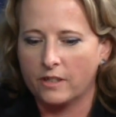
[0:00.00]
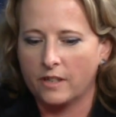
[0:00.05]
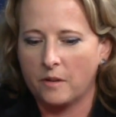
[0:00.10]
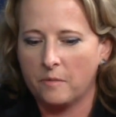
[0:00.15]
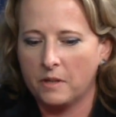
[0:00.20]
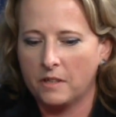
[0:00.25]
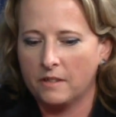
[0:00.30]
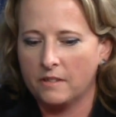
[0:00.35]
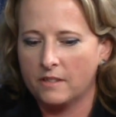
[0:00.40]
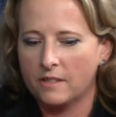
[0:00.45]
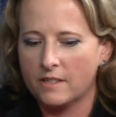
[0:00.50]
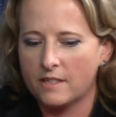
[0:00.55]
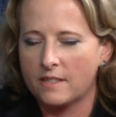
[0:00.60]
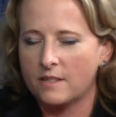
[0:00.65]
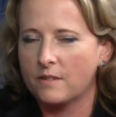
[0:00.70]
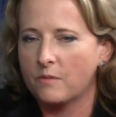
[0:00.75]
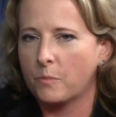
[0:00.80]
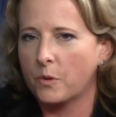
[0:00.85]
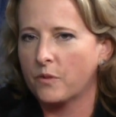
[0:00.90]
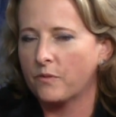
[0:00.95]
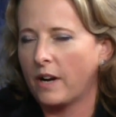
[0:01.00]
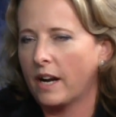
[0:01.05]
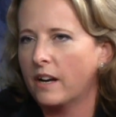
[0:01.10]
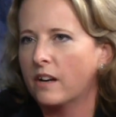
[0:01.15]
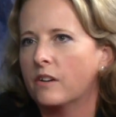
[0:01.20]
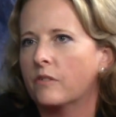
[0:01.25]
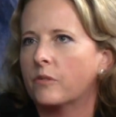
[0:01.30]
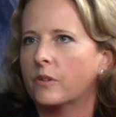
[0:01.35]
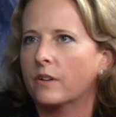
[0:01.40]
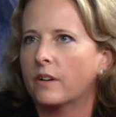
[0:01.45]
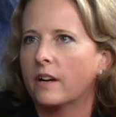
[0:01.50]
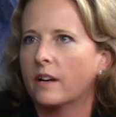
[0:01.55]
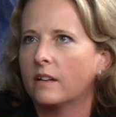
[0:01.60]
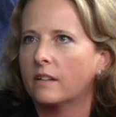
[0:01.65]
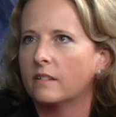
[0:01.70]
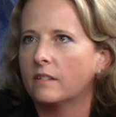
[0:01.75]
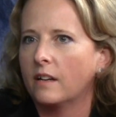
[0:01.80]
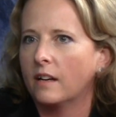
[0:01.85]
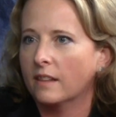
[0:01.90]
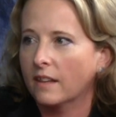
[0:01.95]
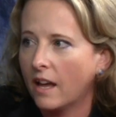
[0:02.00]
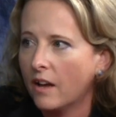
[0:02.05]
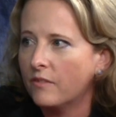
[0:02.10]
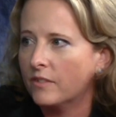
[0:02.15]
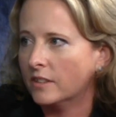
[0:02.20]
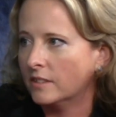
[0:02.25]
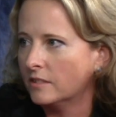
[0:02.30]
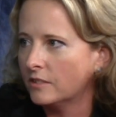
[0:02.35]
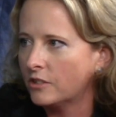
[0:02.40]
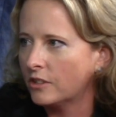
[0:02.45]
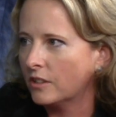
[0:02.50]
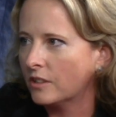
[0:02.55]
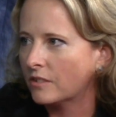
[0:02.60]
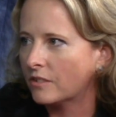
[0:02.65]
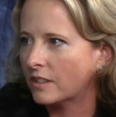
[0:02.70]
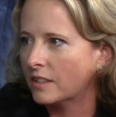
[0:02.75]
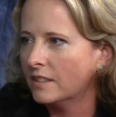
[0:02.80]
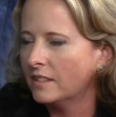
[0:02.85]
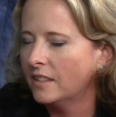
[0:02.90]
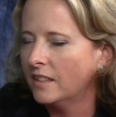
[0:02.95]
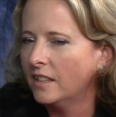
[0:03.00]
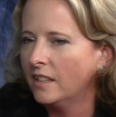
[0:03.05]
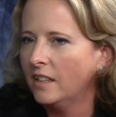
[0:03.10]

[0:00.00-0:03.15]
I mean, he just provided for eleven children.